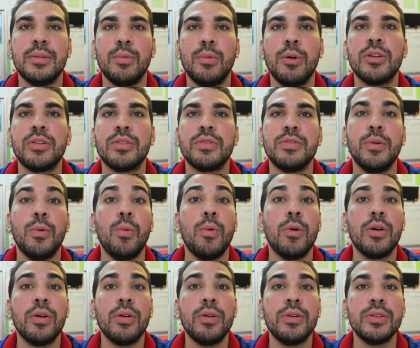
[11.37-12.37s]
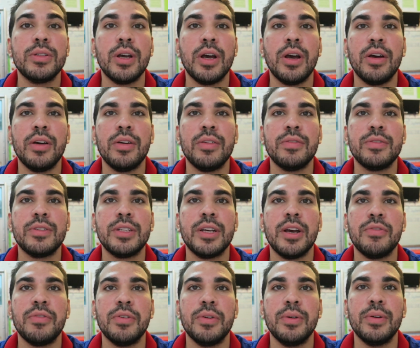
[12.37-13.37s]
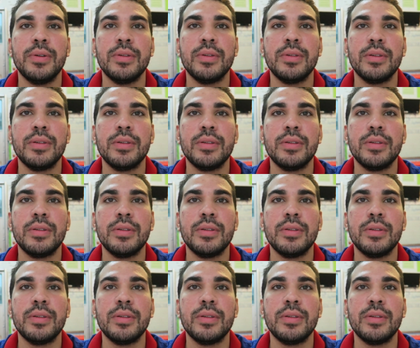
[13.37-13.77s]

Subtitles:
wonderful world of TEFL,